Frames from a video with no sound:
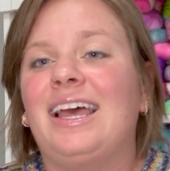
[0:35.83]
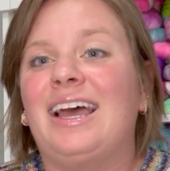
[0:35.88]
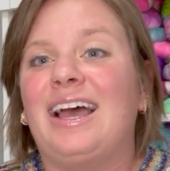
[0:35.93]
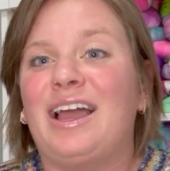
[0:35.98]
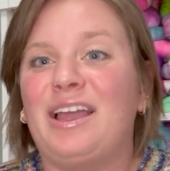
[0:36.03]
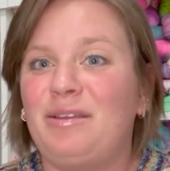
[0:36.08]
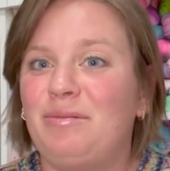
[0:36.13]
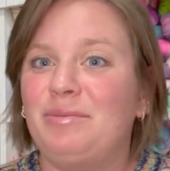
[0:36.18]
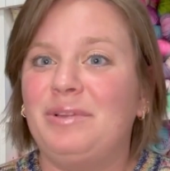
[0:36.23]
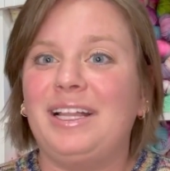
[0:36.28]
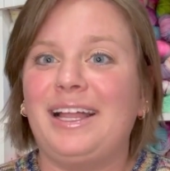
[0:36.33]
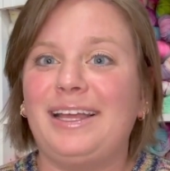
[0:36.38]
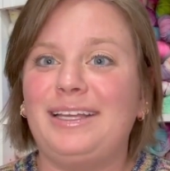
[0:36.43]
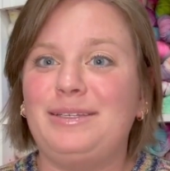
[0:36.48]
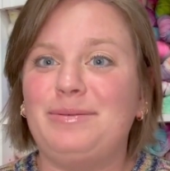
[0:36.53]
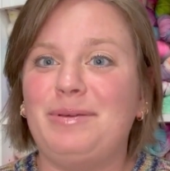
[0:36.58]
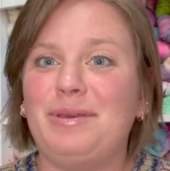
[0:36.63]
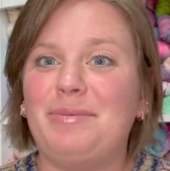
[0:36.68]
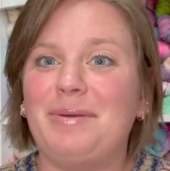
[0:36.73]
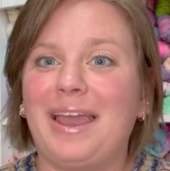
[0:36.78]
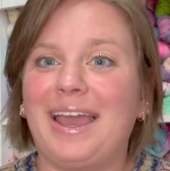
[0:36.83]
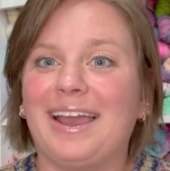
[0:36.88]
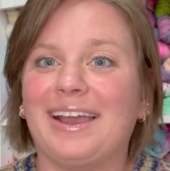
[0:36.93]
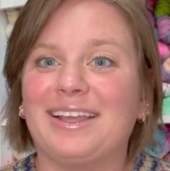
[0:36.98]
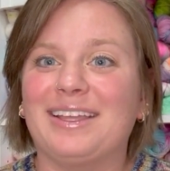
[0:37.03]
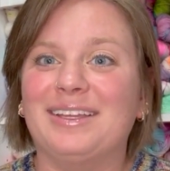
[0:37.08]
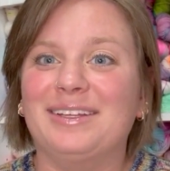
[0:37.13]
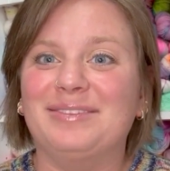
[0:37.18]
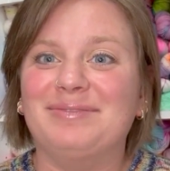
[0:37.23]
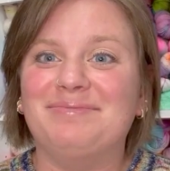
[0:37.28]
I'm glad to be
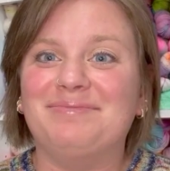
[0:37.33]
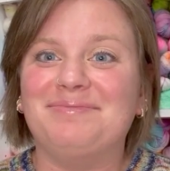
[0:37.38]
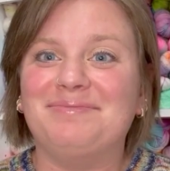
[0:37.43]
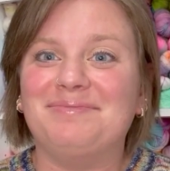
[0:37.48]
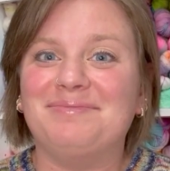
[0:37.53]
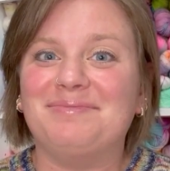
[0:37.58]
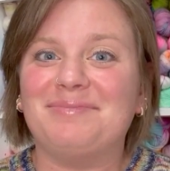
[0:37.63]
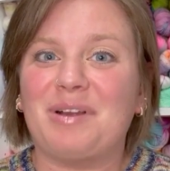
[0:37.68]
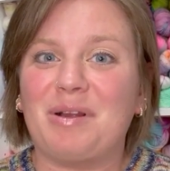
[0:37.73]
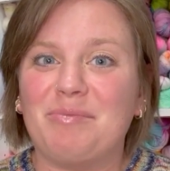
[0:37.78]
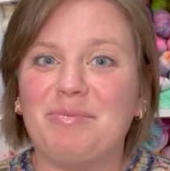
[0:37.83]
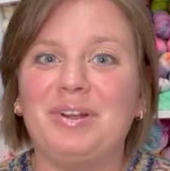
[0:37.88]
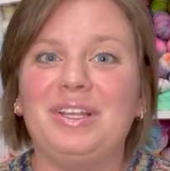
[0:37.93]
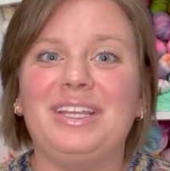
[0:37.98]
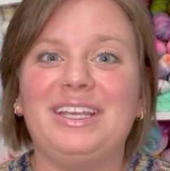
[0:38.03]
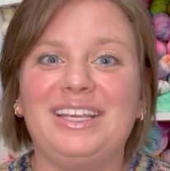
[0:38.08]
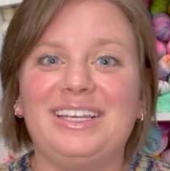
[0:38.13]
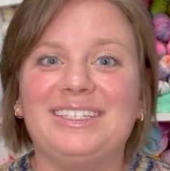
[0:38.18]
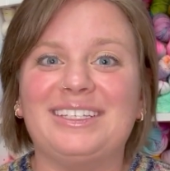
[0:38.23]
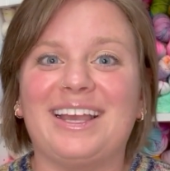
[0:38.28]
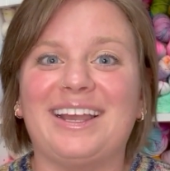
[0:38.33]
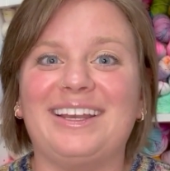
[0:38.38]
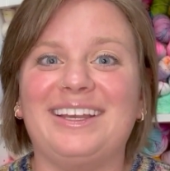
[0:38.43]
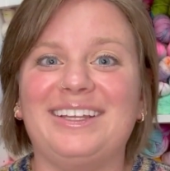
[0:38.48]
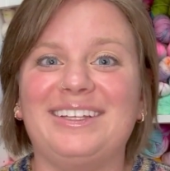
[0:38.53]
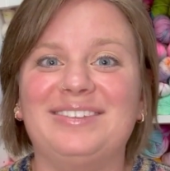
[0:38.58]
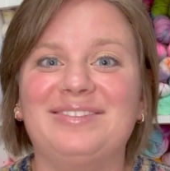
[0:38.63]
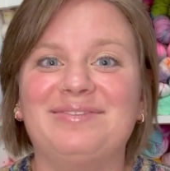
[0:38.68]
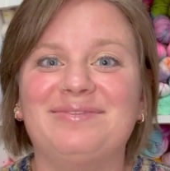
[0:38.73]
back. I'm really excited.